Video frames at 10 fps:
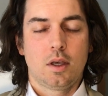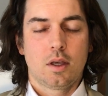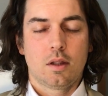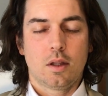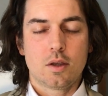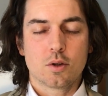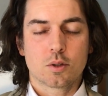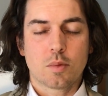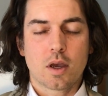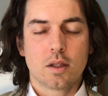Let your
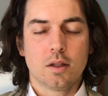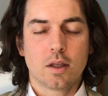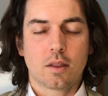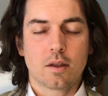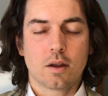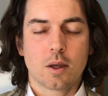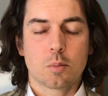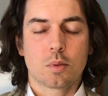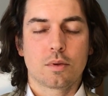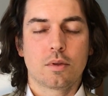spine lengthen up
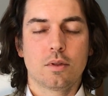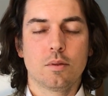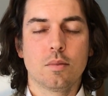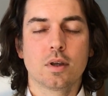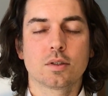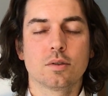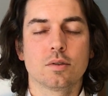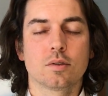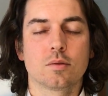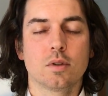and the
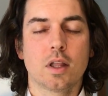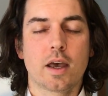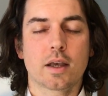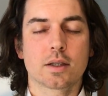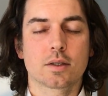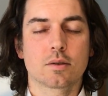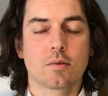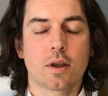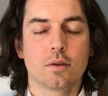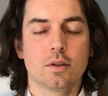muscles relax
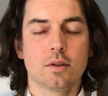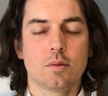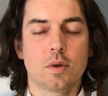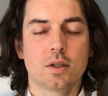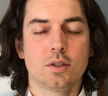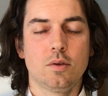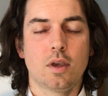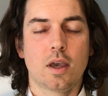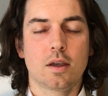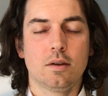around it the best you can.